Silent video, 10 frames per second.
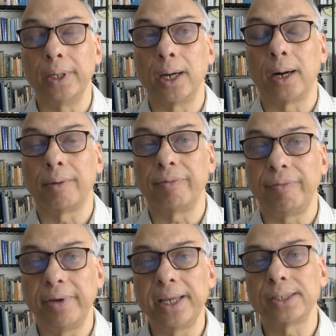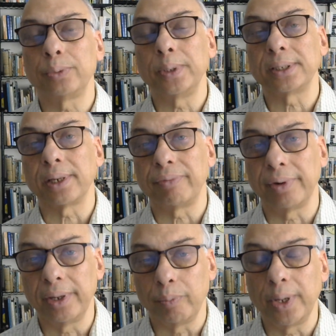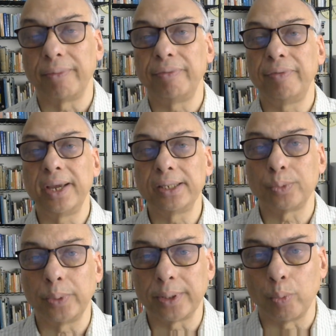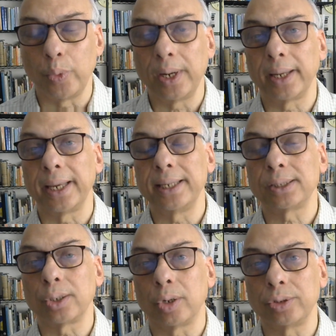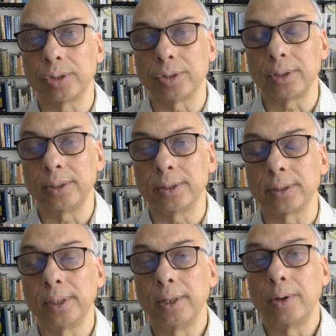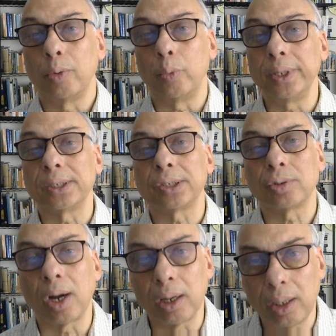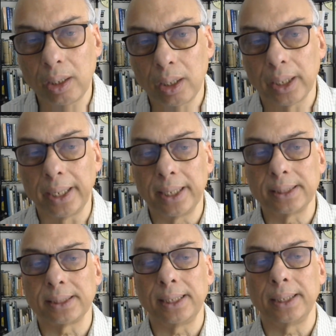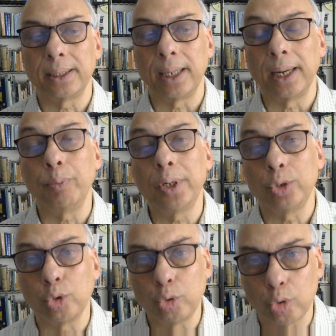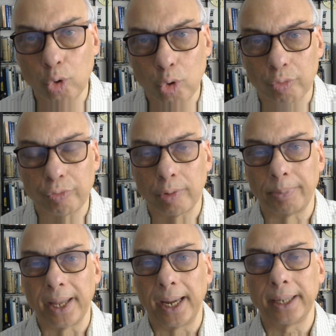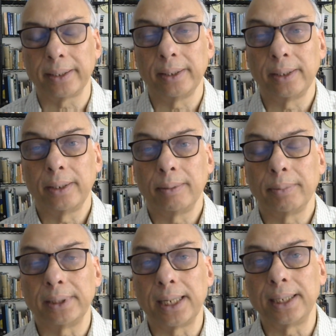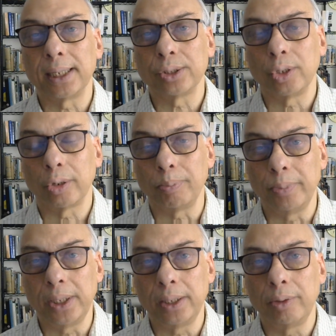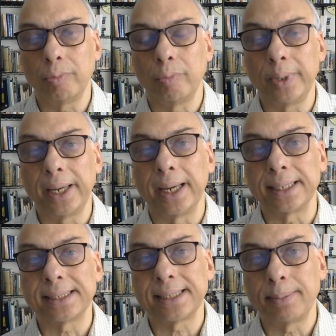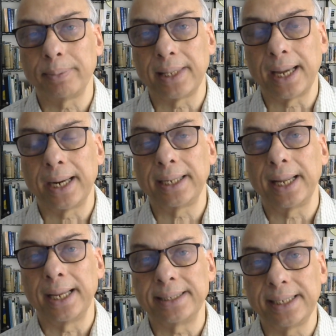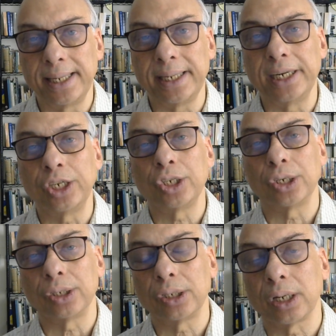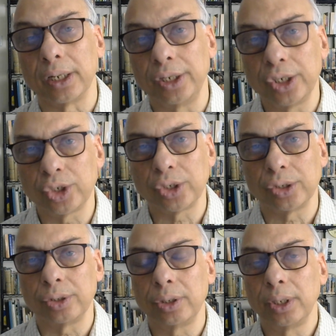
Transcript: are faced with suffering, we are faced with a will against consciousness, we struggle against it, and we do grow from that. But that does not mean we accept that as a eternal condition,